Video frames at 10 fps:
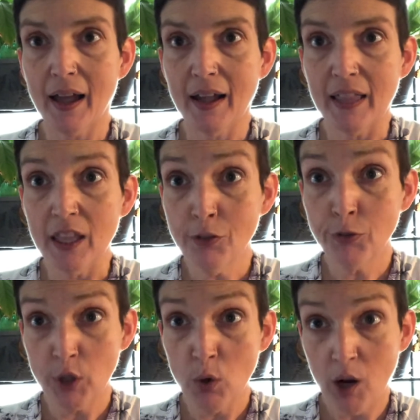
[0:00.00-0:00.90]
If
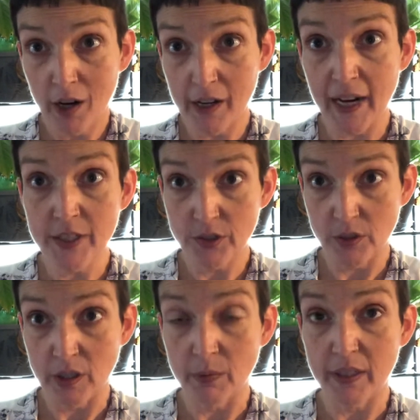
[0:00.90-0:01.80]
you are a
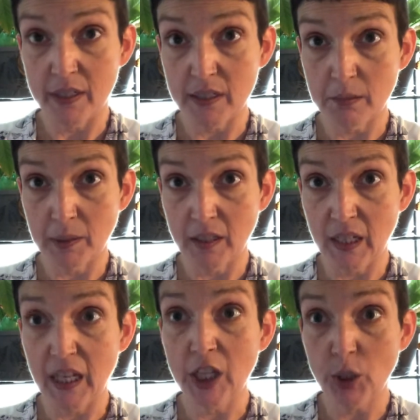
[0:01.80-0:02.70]
student with a
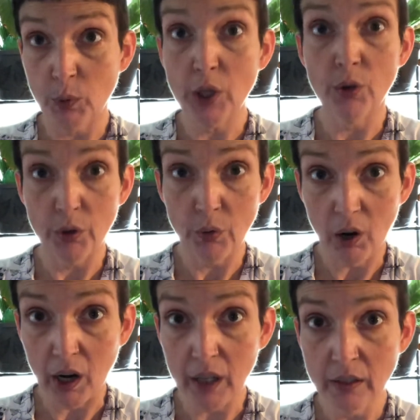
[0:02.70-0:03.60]
disability, and you would know who you
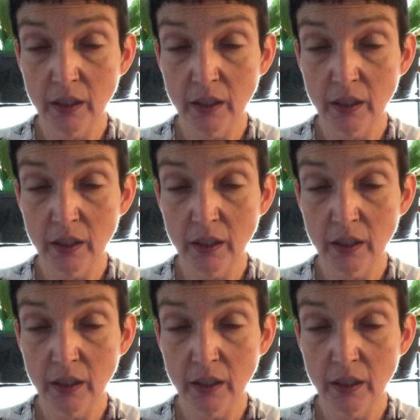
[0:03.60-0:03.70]
are,